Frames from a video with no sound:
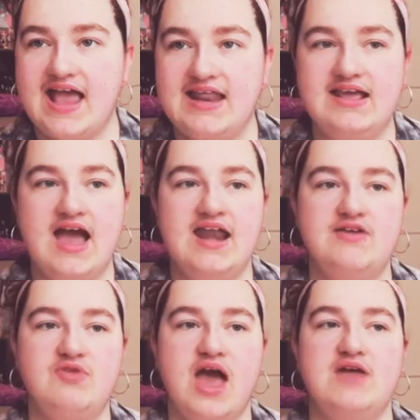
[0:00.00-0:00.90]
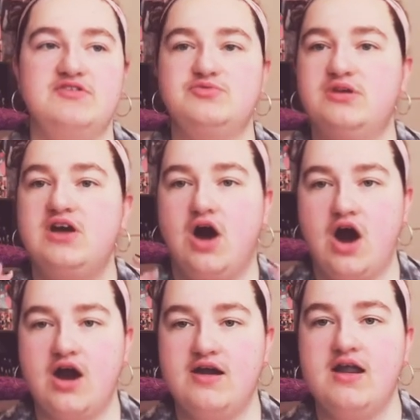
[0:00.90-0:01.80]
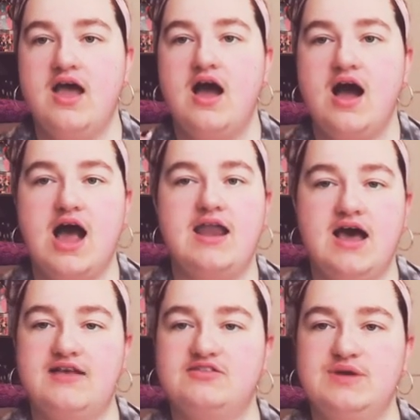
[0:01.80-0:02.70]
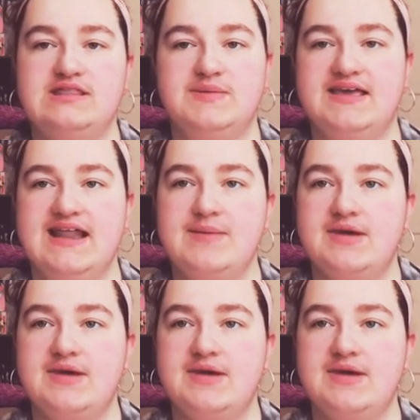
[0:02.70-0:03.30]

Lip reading: he kind of was really hard on Asuhi in the beginning,